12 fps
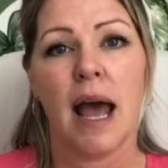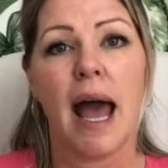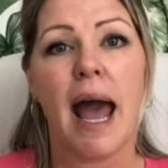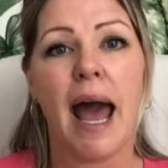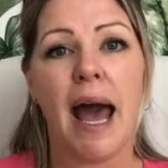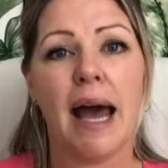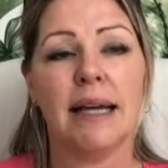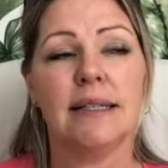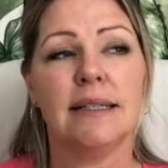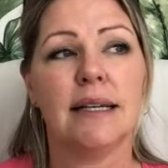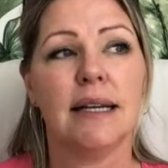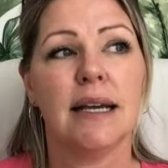And
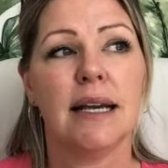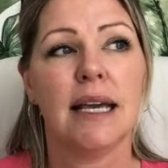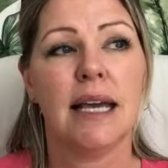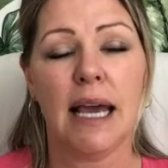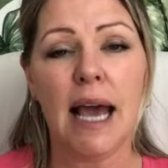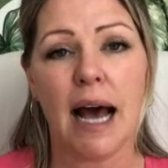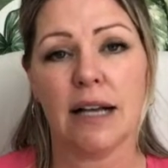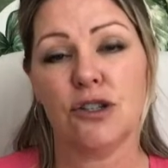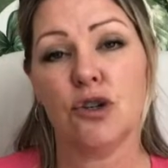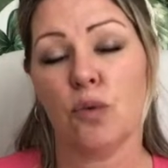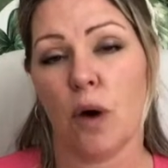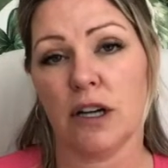he has
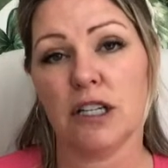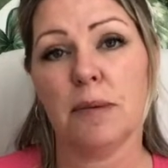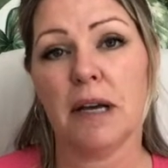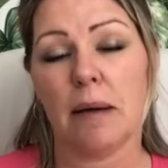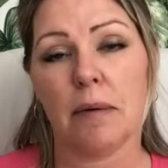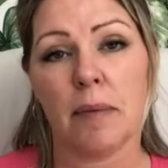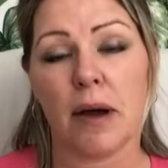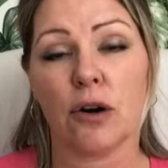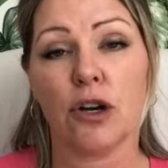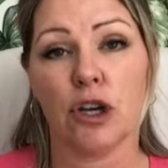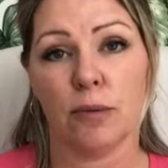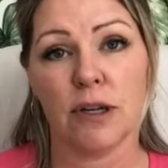to want to become a better
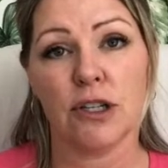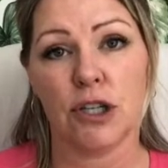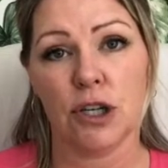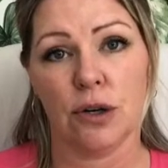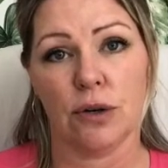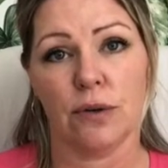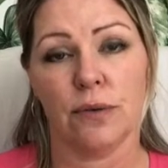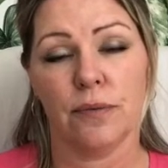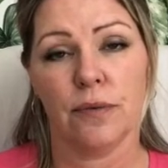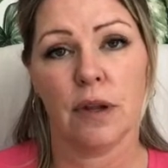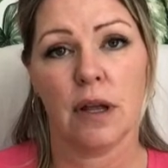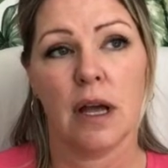human too.
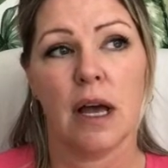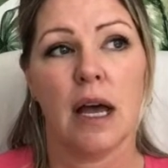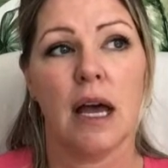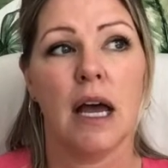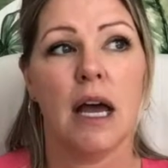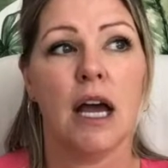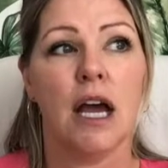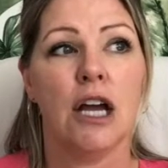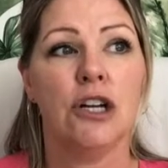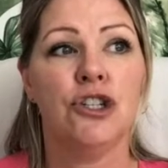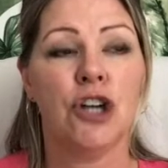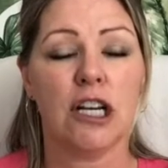
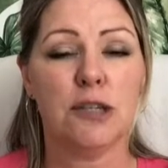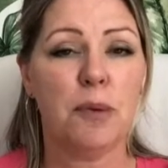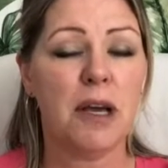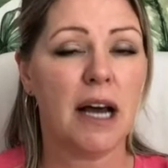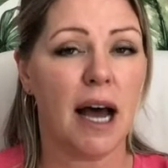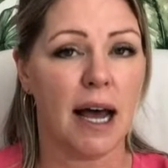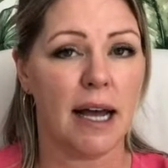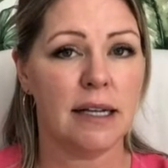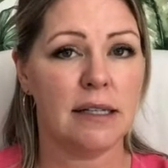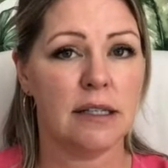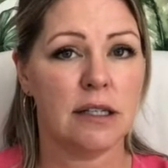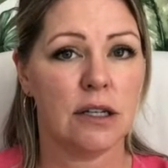Just
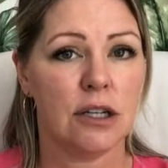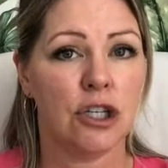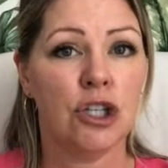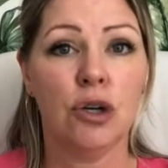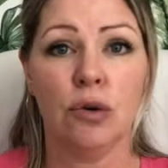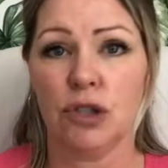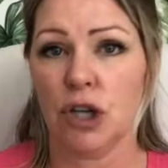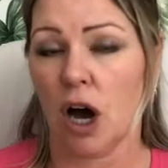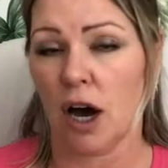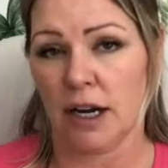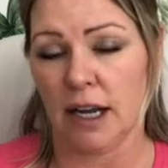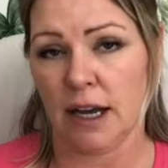because you
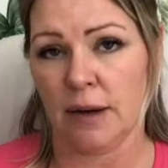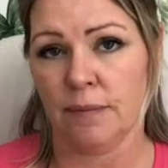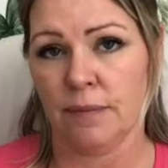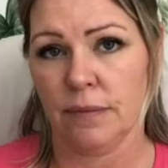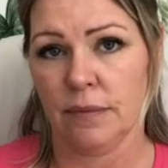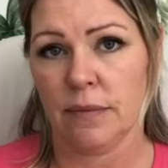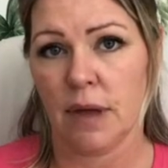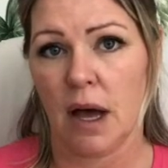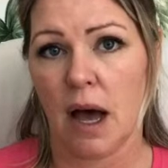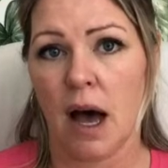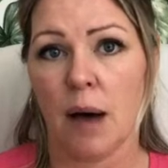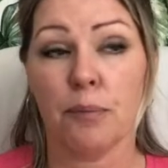taught him
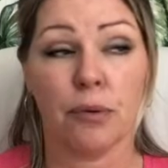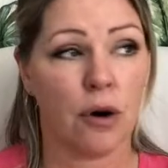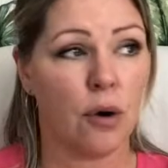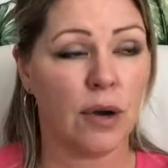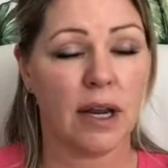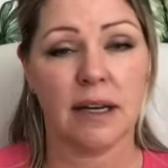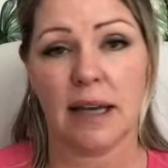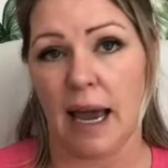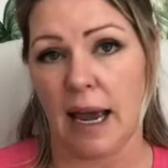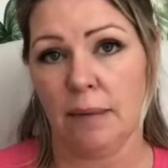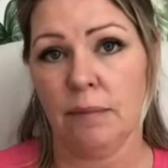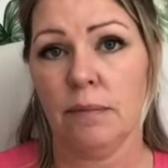a broken
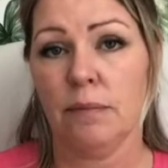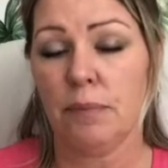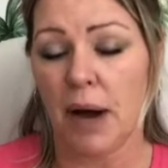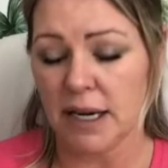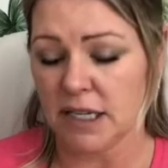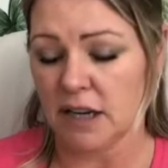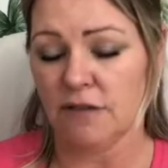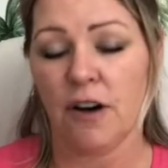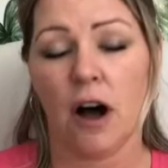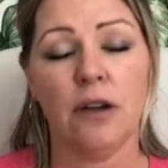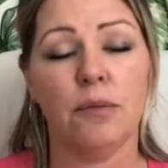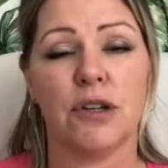game by
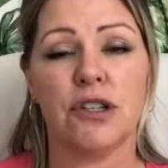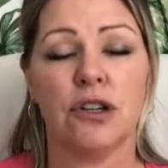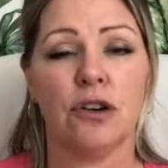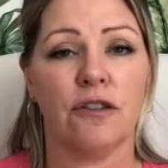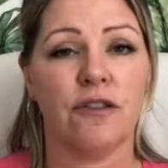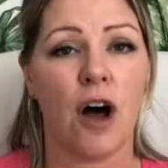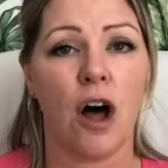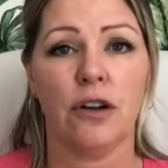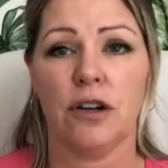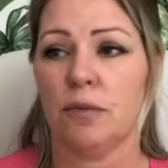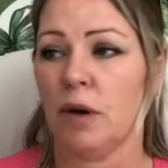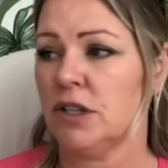default wasn't your fault.
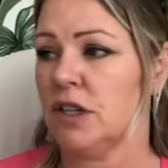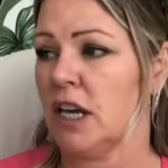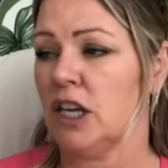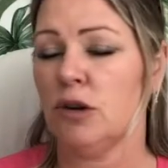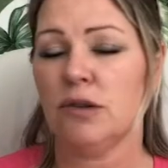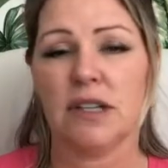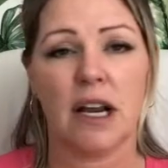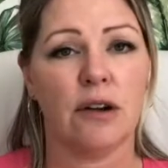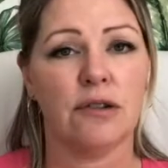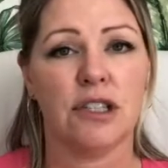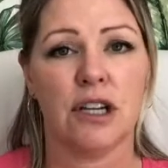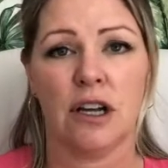It wasn't like you set
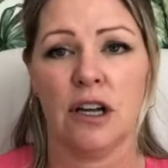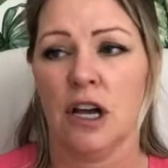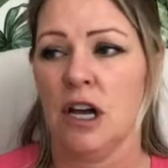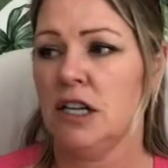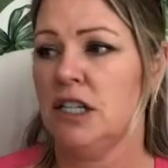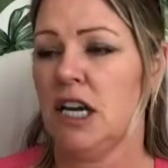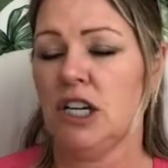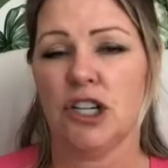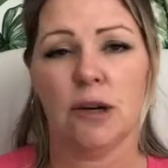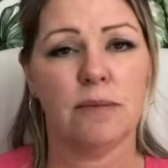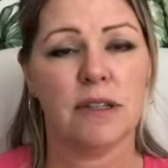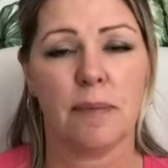out to teach
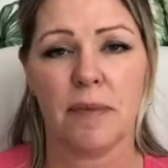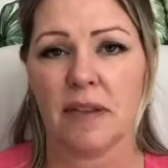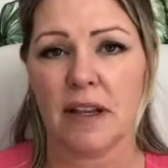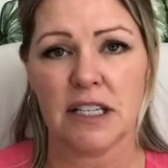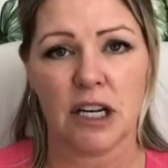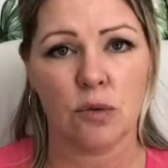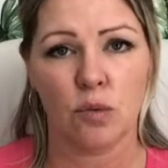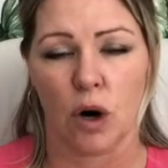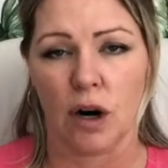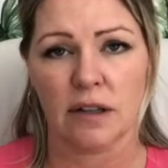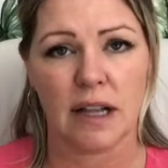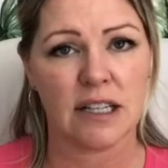him something that didn't
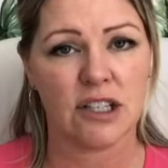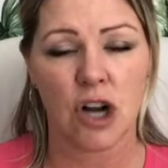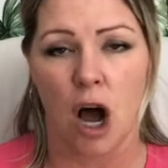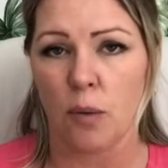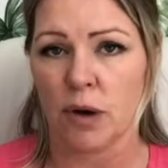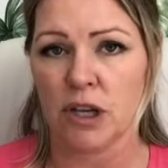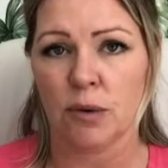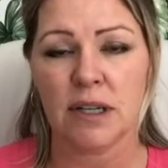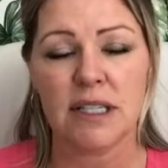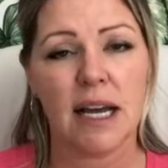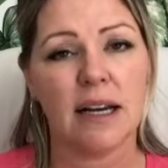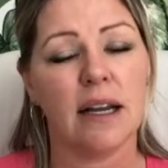work. That's not what you
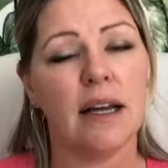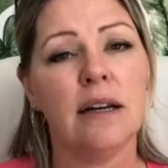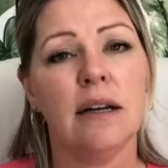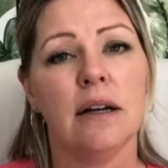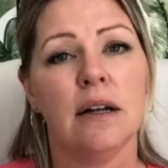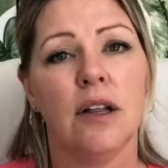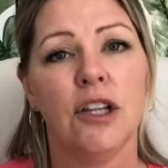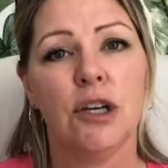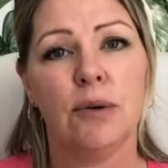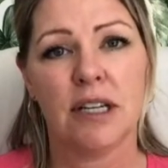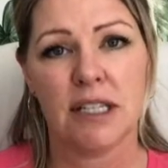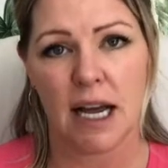intended.
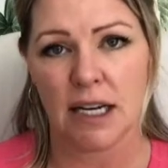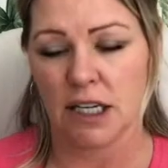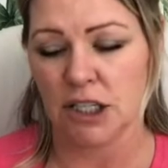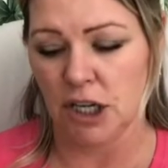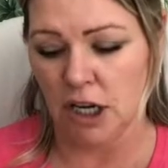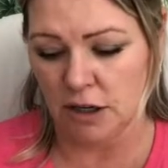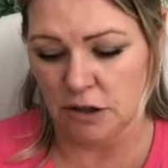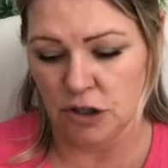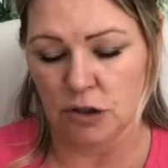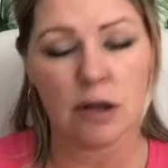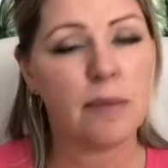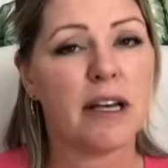You intended to
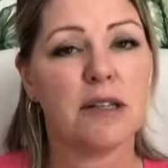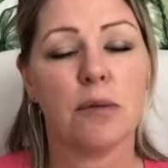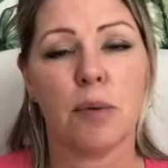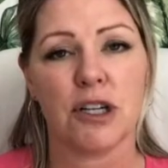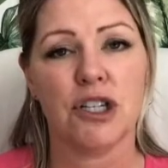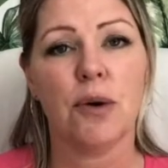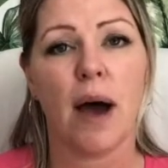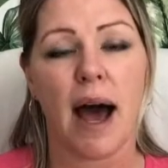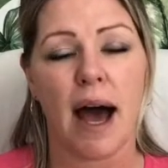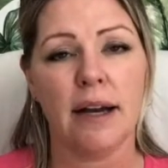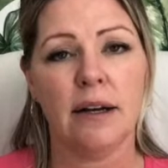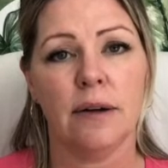do the best with what you
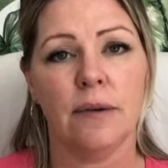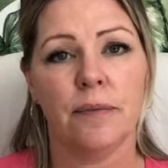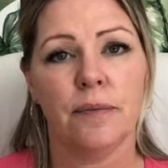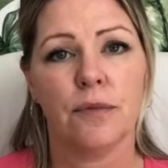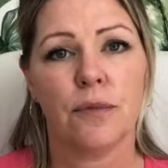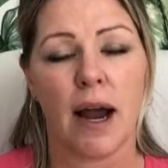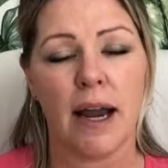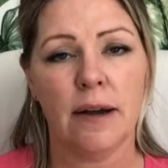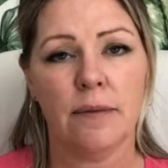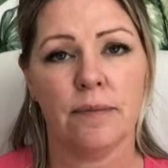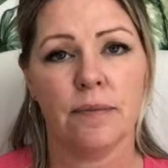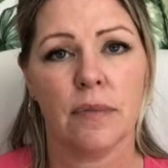had, right?
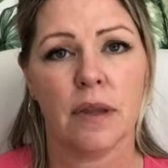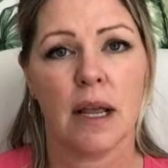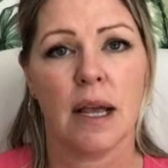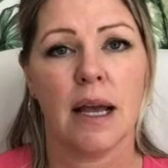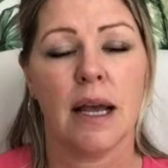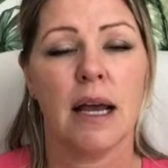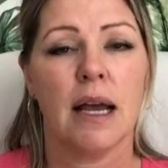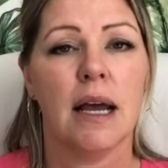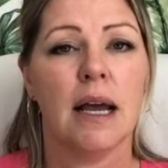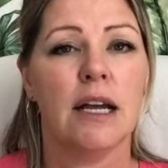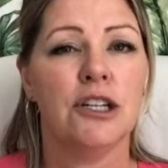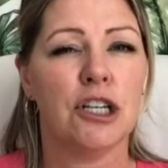
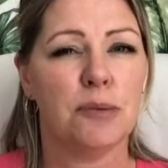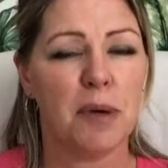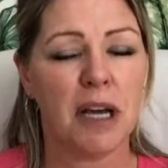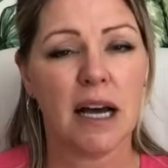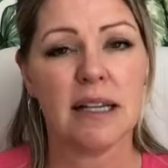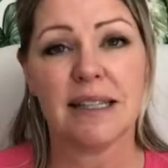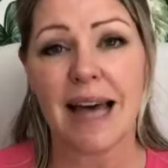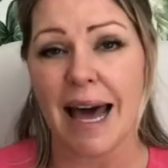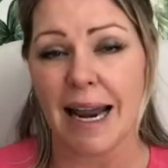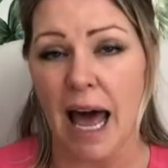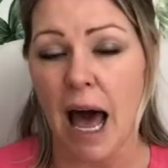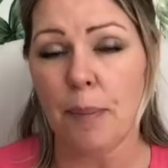Just because that
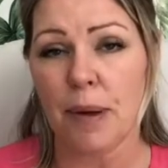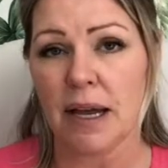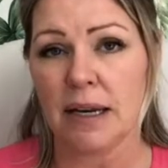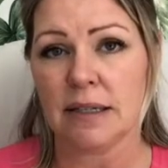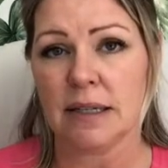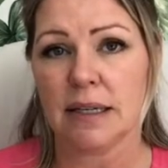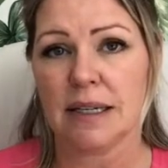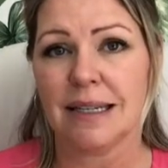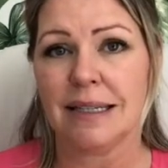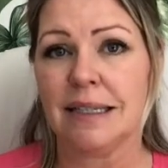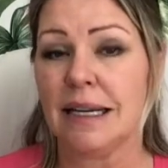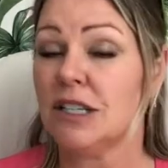happened
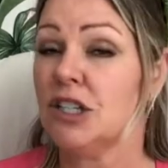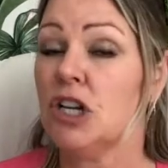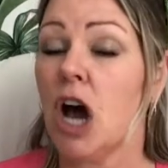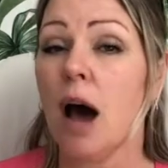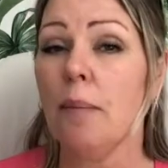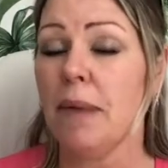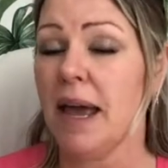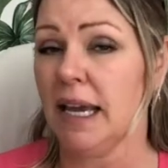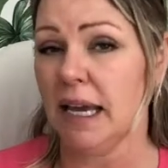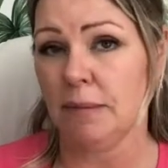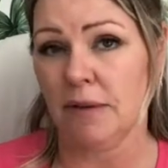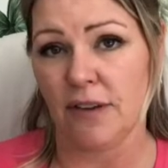does not make
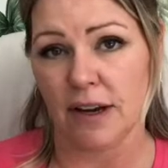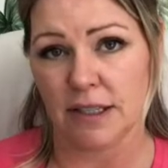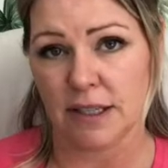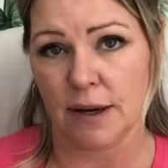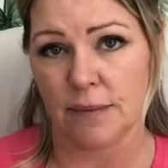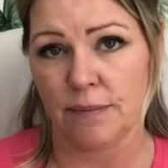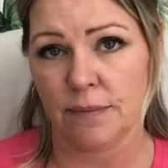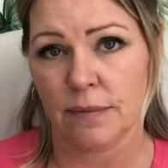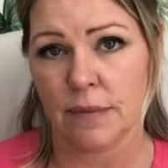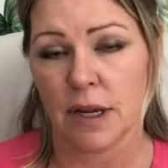him a victim.